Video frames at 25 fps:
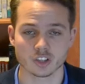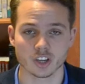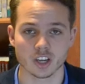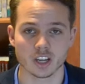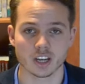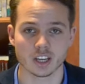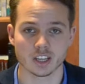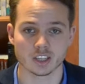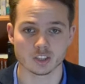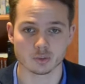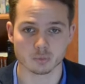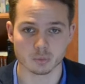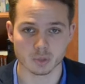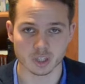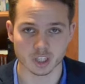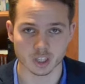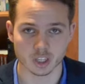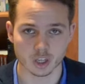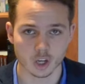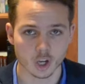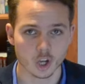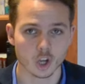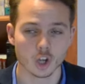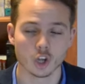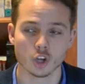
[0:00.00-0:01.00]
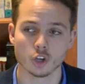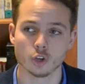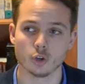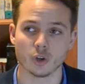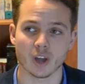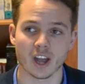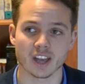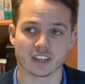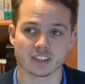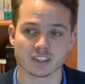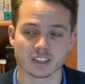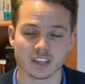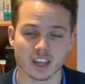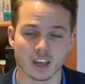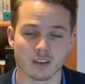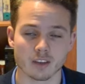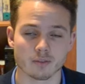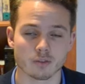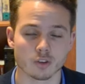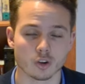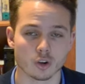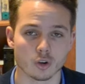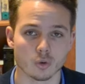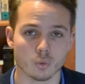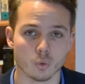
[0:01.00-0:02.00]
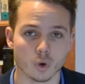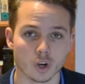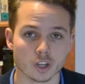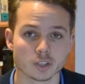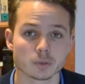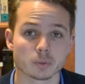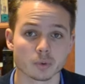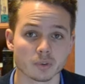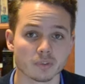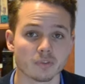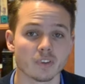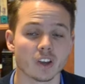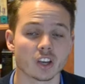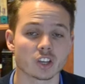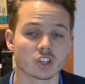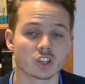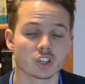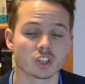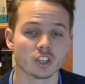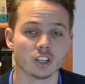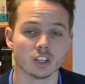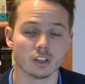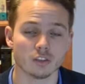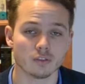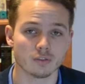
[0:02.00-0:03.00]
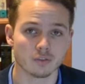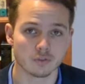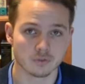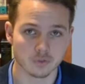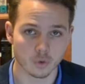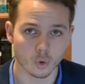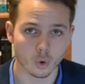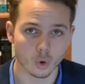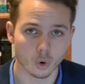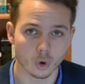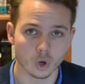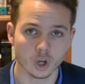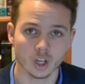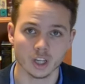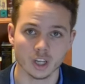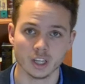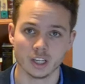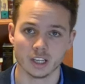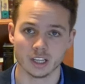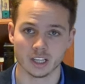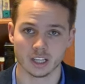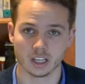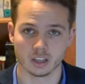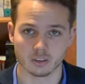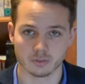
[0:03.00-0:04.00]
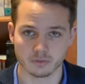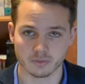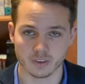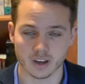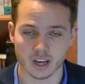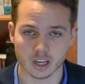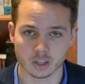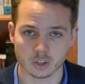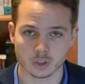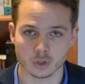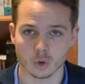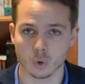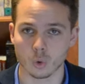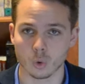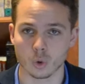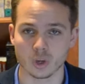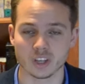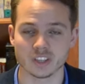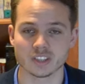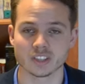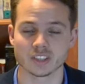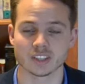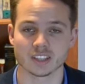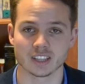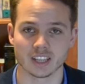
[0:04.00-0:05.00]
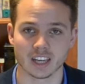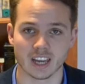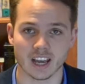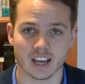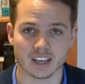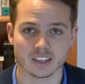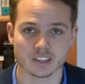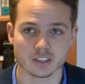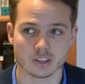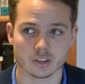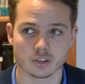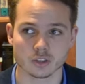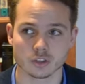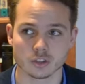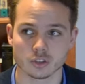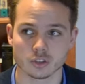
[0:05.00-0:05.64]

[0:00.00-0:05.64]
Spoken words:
is me, who hasn't ever worked professionally for a fund or isn't licensed